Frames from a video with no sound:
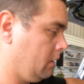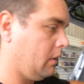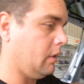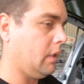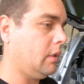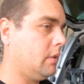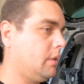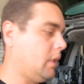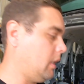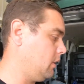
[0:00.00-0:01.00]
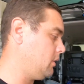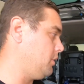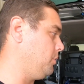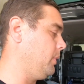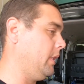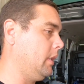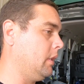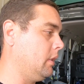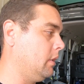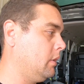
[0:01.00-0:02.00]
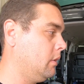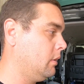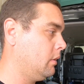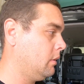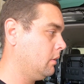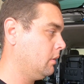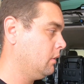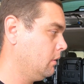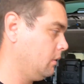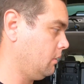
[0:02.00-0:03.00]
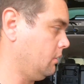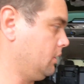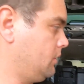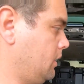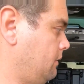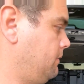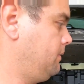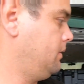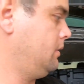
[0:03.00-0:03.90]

and then start doing this stuff.